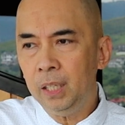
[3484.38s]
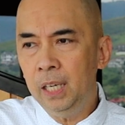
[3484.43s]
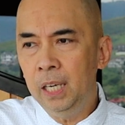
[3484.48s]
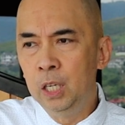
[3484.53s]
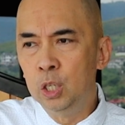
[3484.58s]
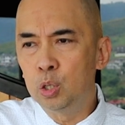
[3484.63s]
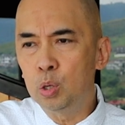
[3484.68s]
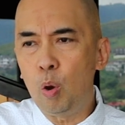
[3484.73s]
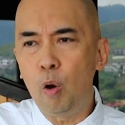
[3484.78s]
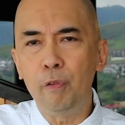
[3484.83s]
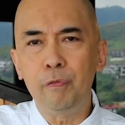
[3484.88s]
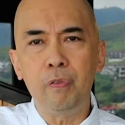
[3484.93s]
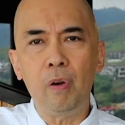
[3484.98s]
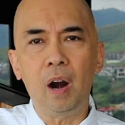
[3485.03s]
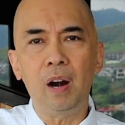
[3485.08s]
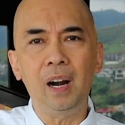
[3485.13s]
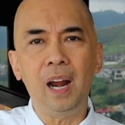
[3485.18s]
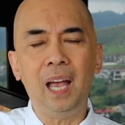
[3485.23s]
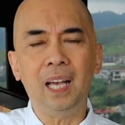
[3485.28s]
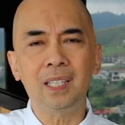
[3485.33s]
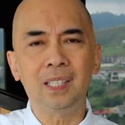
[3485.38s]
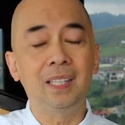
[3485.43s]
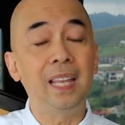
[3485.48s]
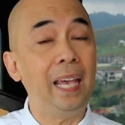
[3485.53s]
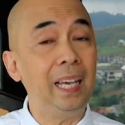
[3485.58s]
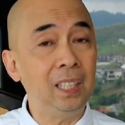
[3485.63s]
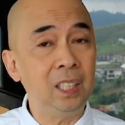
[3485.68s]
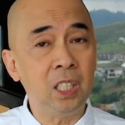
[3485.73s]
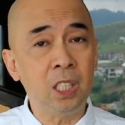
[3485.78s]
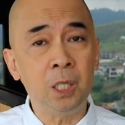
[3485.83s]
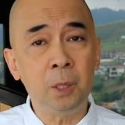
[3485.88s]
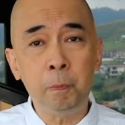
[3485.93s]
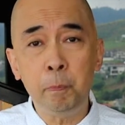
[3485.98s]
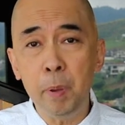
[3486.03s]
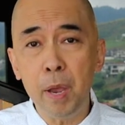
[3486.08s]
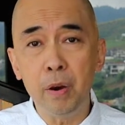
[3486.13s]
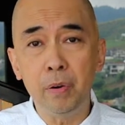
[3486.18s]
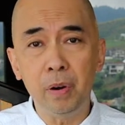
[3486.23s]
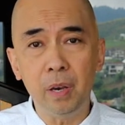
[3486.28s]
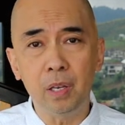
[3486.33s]
insofar as the
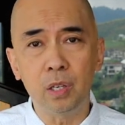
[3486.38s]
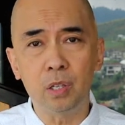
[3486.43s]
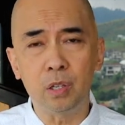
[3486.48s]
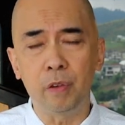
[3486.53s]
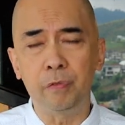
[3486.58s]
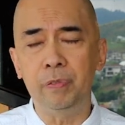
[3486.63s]
experience